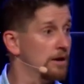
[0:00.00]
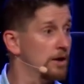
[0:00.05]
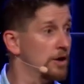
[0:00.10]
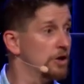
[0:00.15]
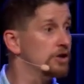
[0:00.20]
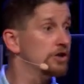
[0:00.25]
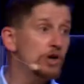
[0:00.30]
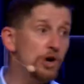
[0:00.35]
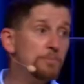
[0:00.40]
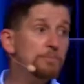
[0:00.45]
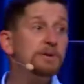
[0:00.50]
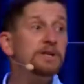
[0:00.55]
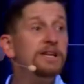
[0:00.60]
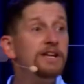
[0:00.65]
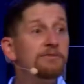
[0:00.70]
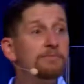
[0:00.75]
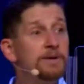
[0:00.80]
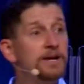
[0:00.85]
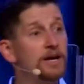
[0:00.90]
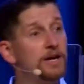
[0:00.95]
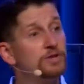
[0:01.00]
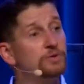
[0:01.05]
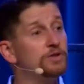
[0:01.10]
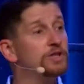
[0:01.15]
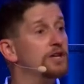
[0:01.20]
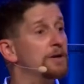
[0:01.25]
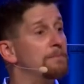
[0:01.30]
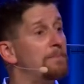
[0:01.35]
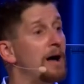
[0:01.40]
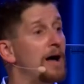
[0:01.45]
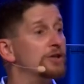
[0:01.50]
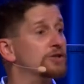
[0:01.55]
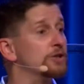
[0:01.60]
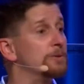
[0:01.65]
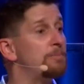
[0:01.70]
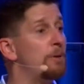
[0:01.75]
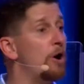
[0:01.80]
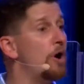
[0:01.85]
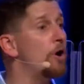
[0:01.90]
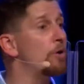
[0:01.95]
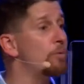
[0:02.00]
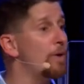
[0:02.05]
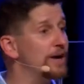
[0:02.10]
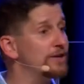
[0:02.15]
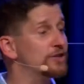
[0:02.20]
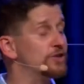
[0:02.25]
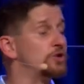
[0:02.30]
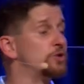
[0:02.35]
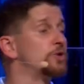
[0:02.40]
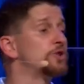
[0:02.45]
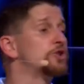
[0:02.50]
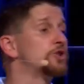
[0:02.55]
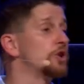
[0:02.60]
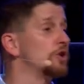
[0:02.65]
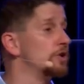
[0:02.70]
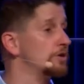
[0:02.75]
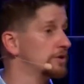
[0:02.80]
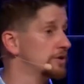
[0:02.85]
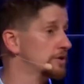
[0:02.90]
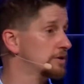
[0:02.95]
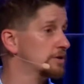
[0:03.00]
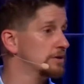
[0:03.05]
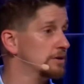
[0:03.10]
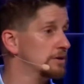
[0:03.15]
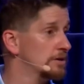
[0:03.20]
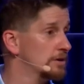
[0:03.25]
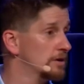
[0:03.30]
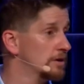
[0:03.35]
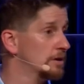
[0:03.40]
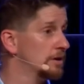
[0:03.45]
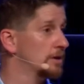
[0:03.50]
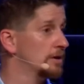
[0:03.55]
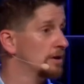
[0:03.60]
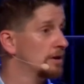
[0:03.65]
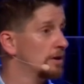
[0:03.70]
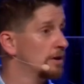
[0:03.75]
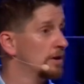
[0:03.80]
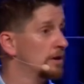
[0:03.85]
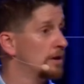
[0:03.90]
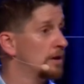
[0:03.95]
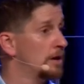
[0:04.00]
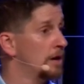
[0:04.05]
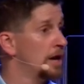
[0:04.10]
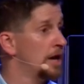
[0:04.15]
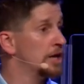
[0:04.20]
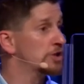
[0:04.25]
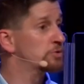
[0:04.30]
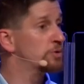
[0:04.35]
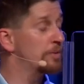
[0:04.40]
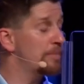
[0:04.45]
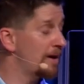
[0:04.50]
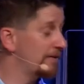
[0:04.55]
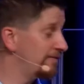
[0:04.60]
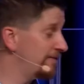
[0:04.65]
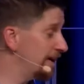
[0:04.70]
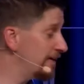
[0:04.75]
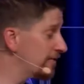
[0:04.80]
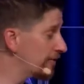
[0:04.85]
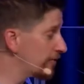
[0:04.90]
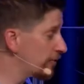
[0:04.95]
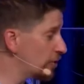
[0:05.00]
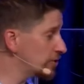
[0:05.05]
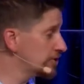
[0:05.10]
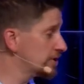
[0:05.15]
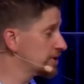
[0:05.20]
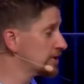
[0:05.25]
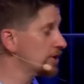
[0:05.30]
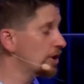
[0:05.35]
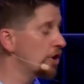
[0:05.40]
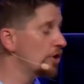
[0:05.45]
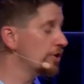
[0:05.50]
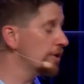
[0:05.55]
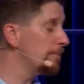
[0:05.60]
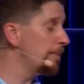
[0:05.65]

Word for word: you don't believe me? Here's what the Apostle Paul writes to a church it's one of my favorite verses in all the